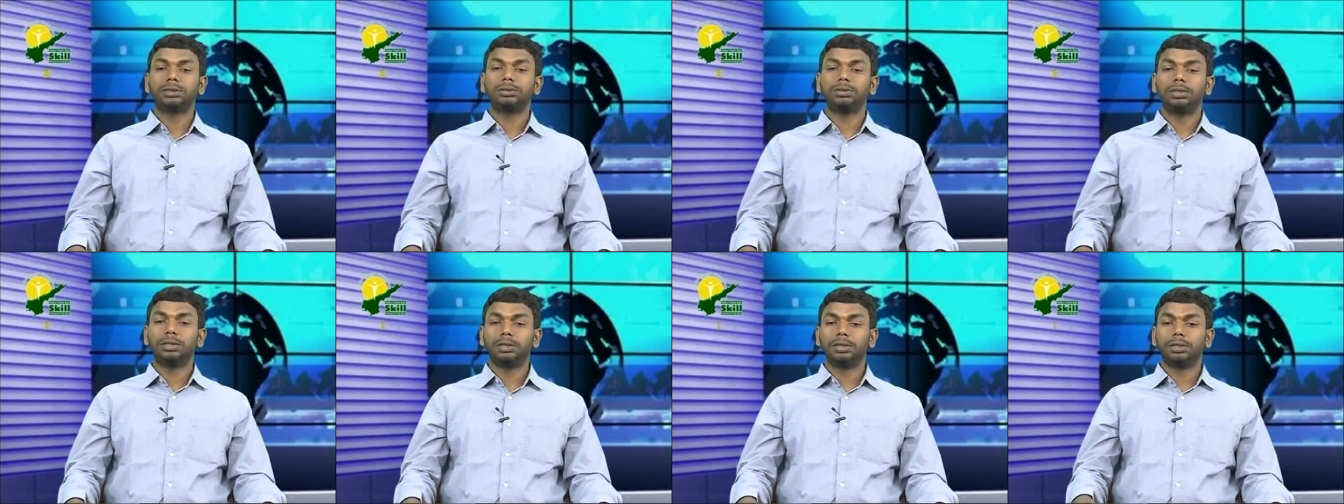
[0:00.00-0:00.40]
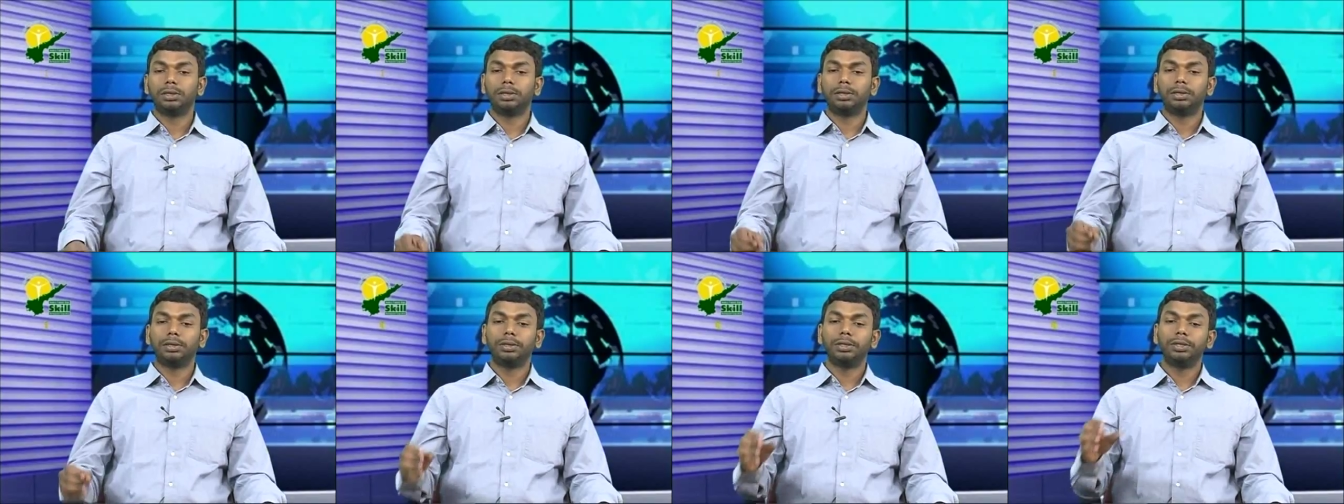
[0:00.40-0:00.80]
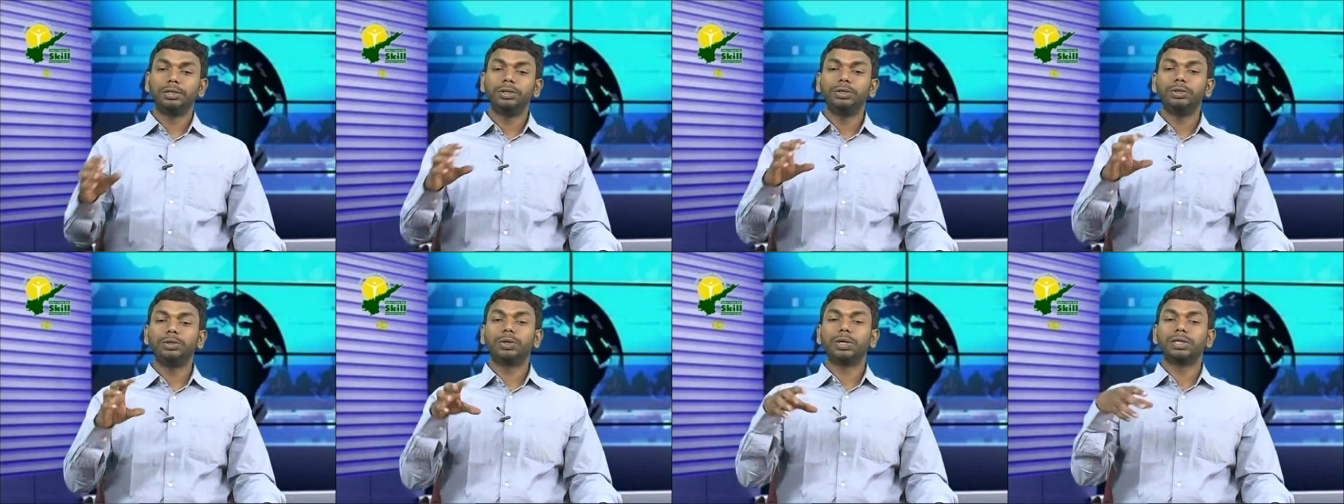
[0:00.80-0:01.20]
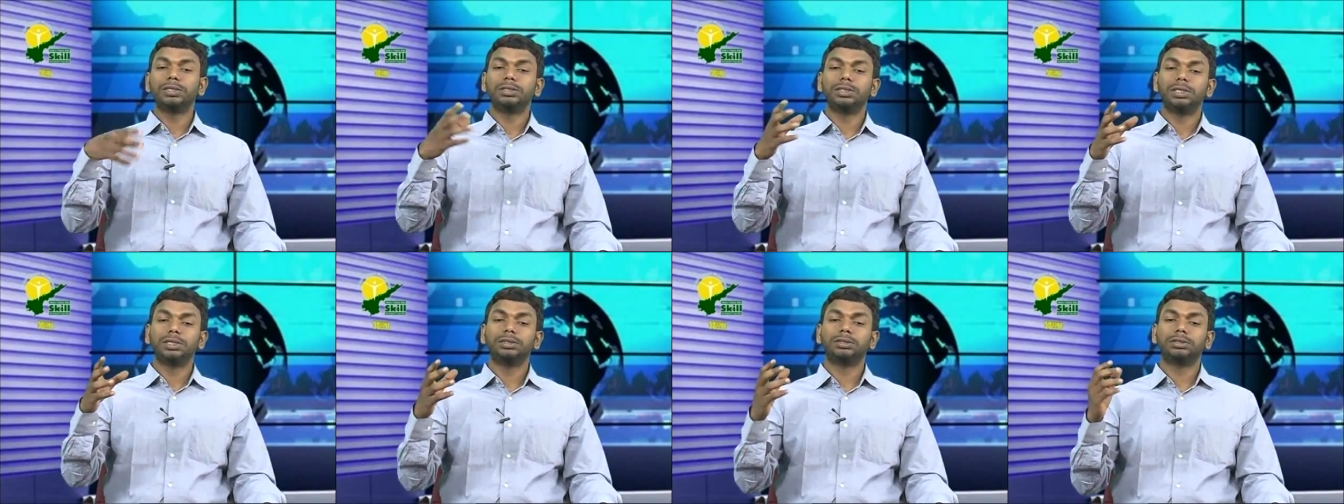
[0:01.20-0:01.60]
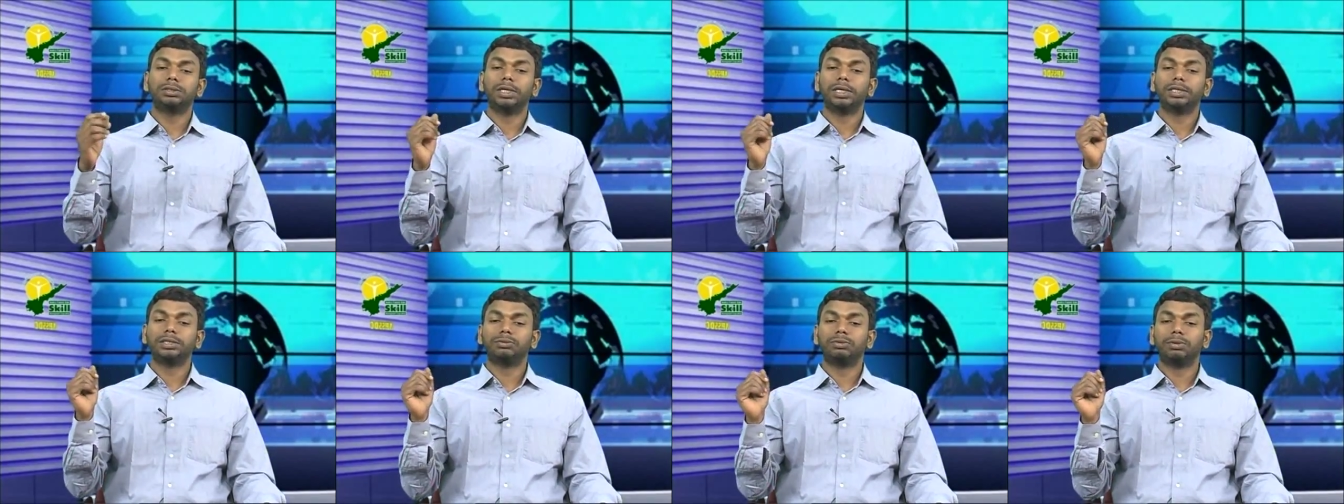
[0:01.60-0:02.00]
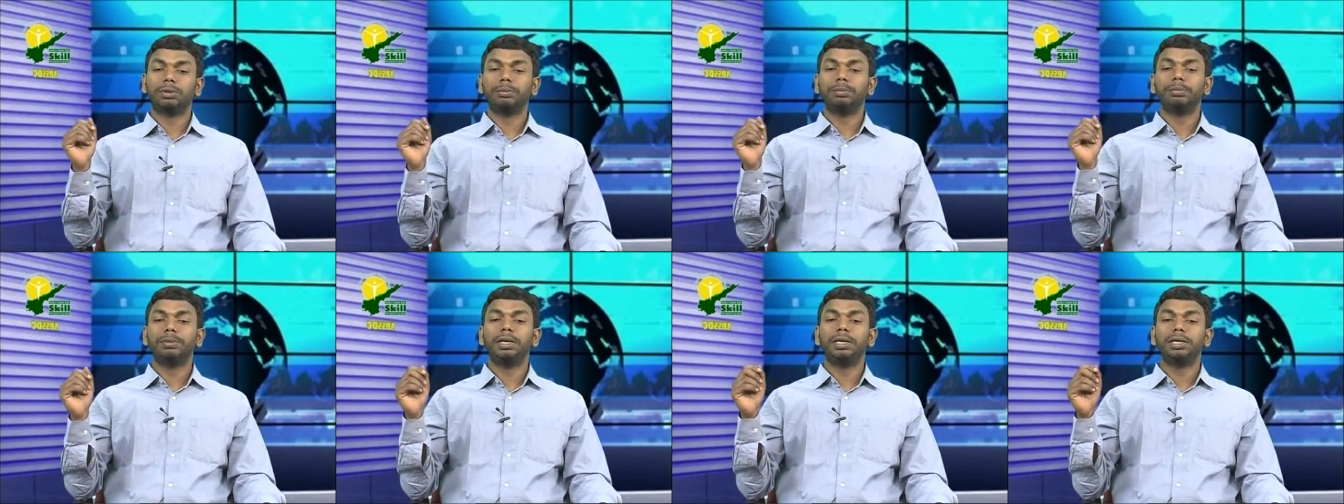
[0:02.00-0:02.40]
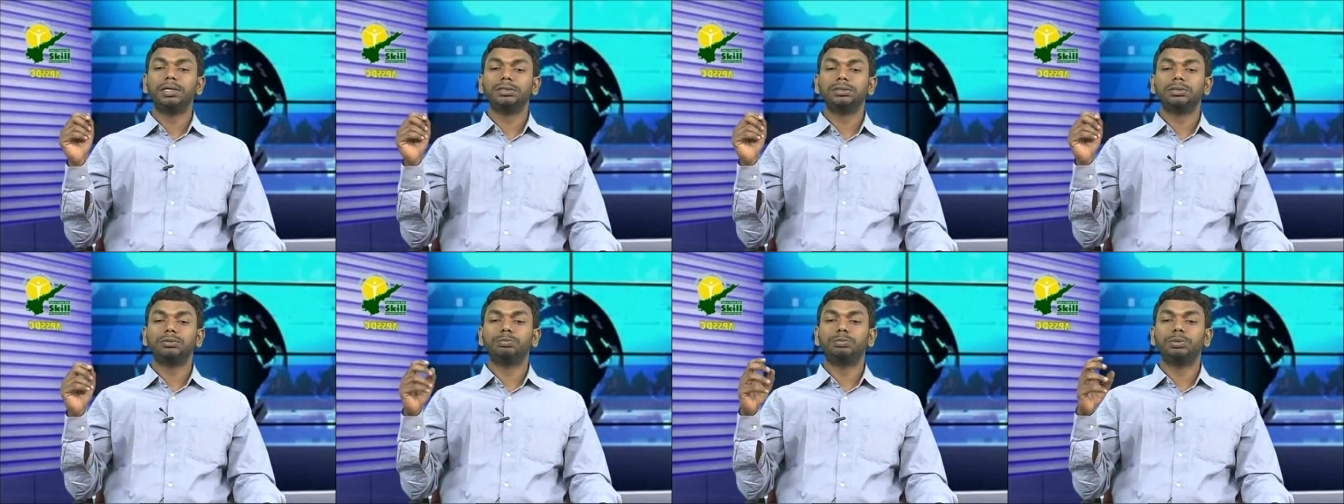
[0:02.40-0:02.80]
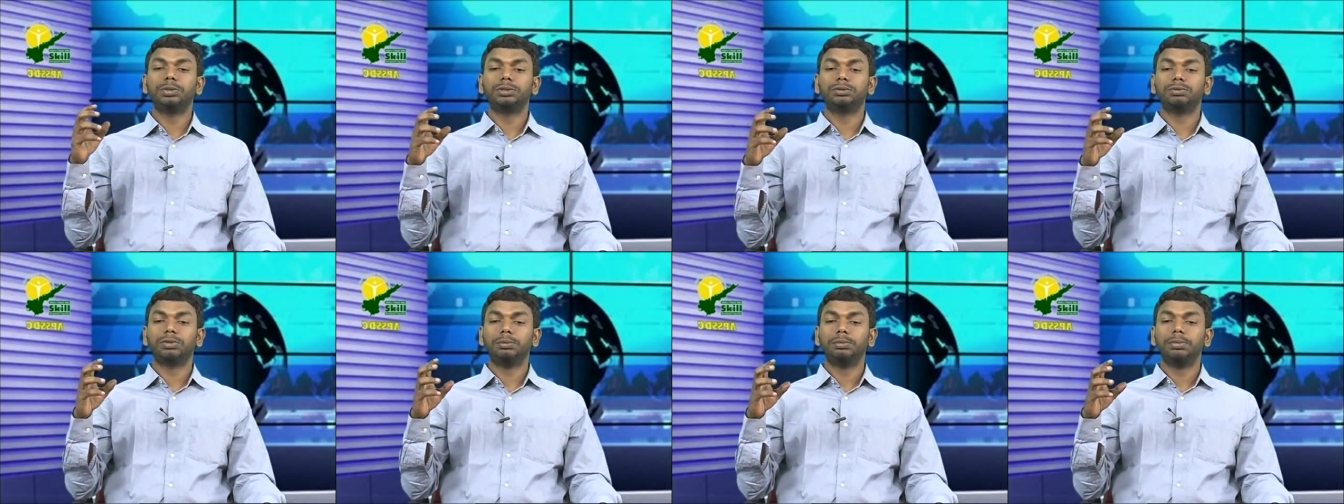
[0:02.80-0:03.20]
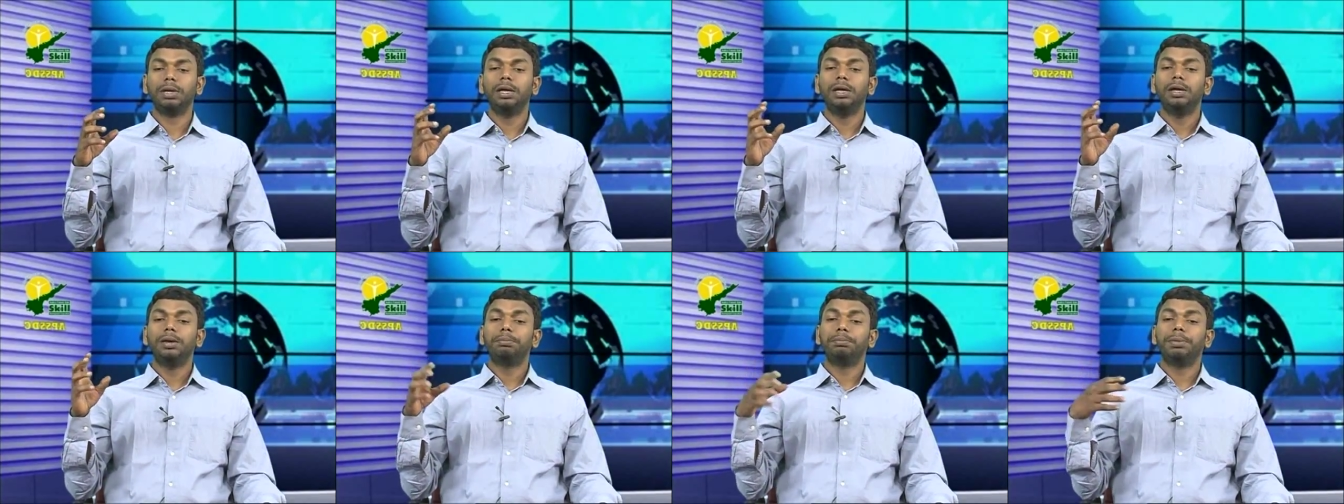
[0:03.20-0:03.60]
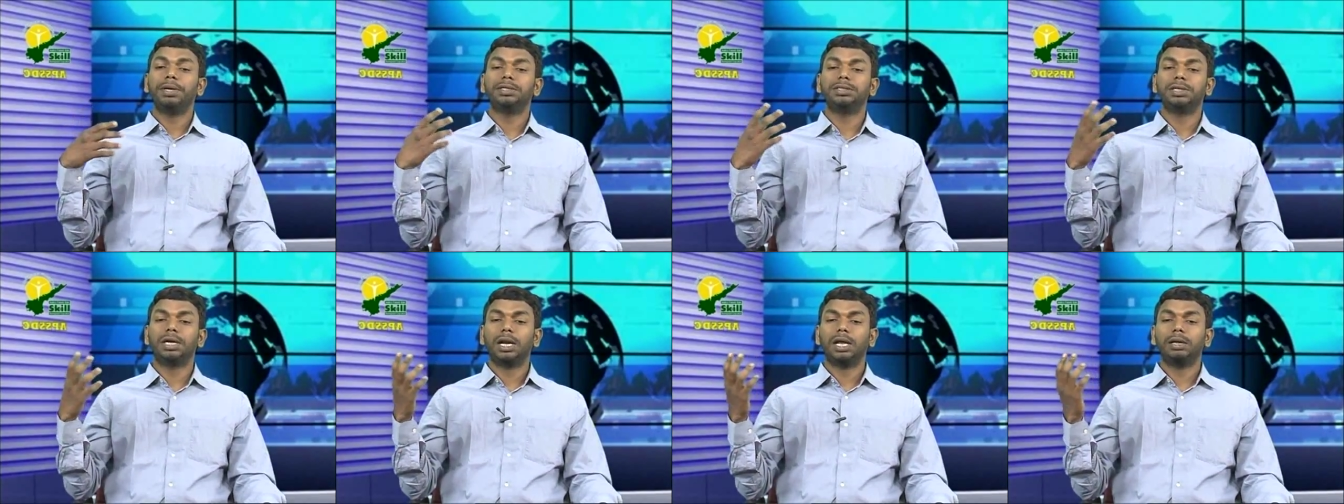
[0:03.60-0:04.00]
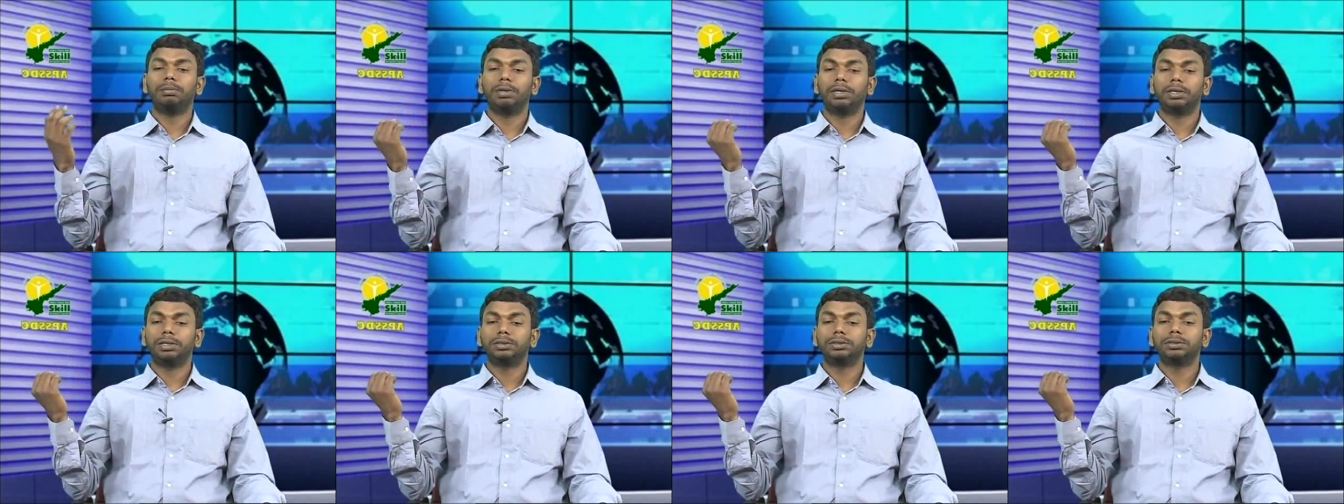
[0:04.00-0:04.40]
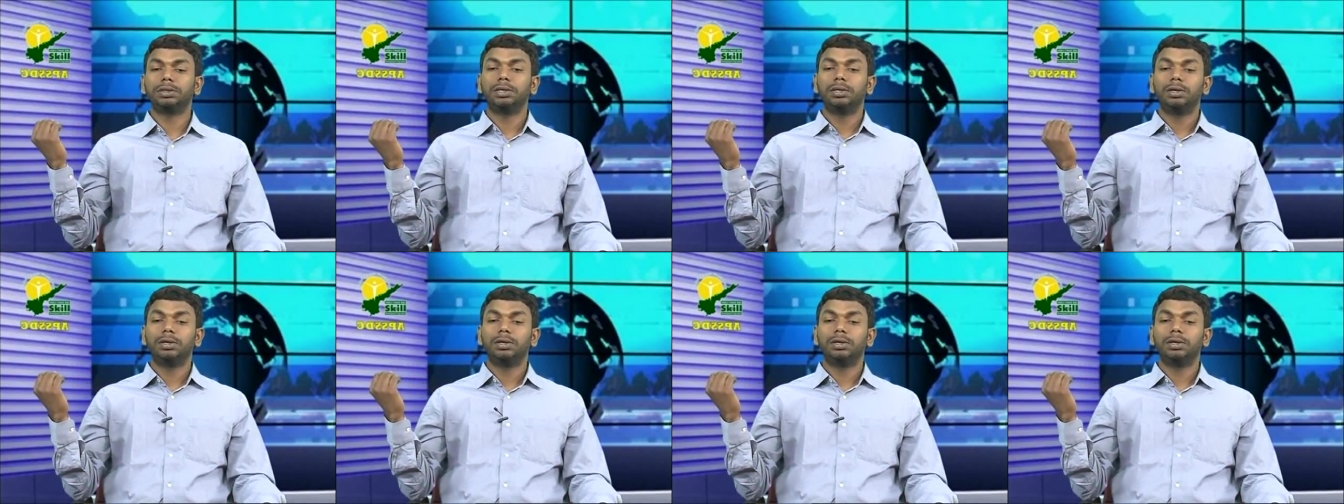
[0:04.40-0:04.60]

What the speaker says: you can search text from millions of books from major libraries.